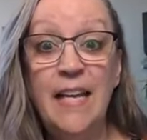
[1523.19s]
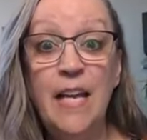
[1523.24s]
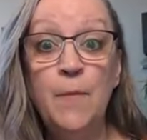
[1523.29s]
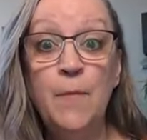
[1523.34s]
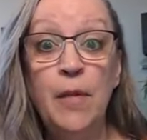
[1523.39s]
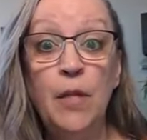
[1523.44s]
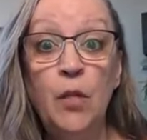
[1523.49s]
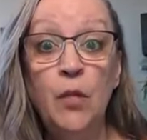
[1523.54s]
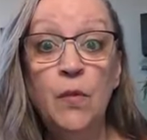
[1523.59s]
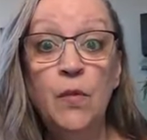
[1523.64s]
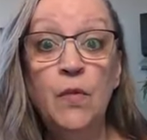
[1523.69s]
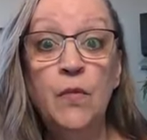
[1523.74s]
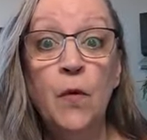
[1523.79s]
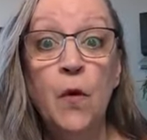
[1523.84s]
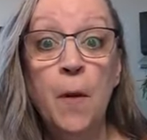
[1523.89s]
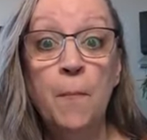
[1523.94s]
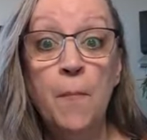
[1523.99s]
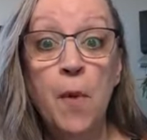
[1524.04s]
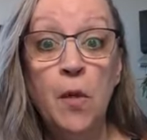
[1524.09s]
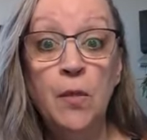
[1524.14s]
can be used for
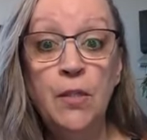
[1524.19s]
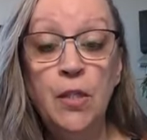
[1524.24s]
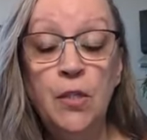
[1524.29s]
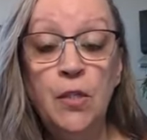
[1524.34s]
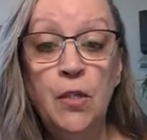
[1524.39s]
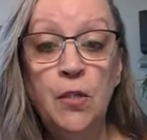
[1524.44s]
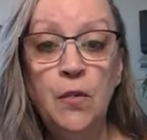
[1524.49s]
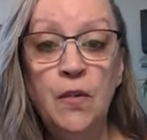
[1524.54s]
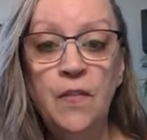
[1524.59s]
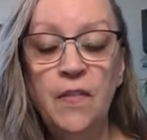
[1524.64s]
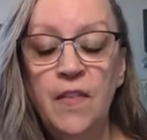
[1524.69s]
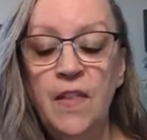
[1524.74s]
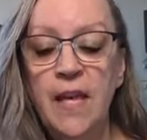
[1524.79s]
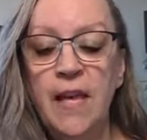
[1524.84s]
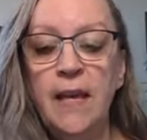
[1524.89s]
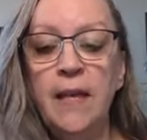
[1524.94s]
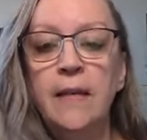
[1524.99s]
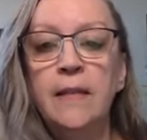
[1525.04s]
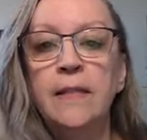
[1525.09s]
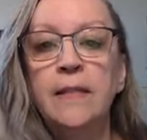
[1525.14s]
a multitude of
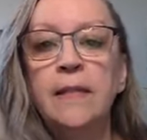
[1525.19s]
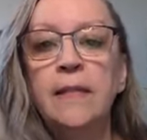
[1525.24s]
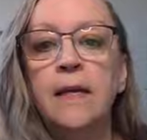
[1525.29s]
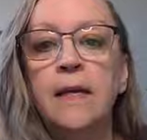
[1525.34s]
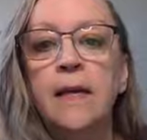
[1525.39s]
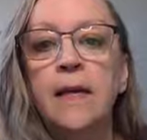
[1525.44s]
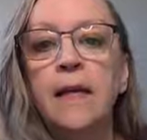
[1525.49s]
things.